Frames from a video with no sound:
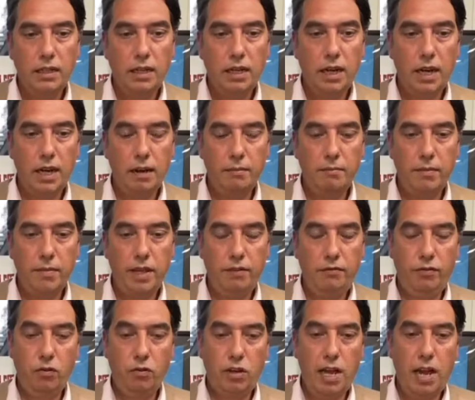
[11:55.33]

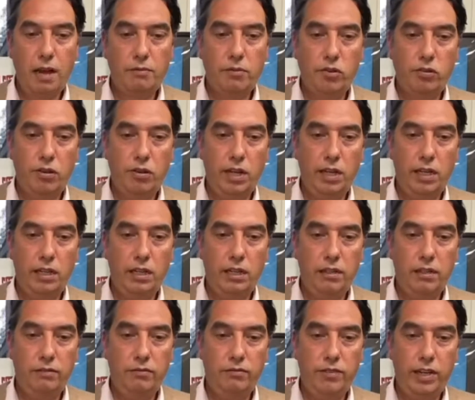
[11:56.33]
If you're
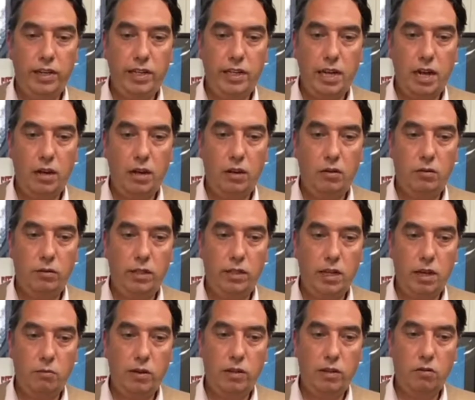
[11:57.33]
capturing video
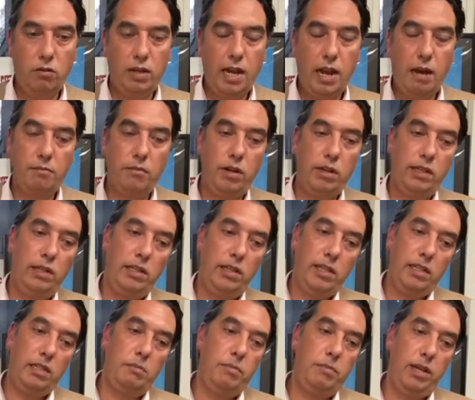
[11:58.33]
with your camera, you
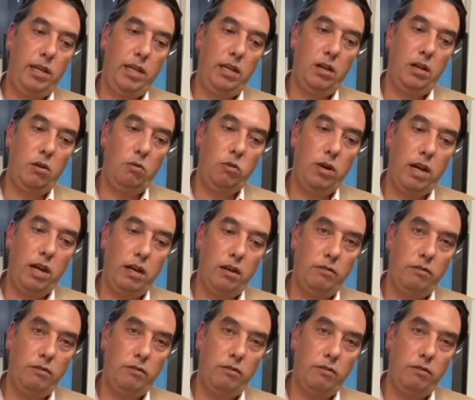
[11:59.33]
need to be aware